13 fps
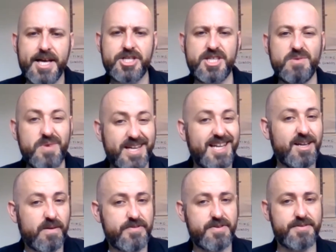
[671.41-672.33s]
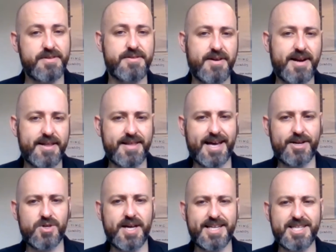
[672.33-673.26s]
She really loves her sister Sandra,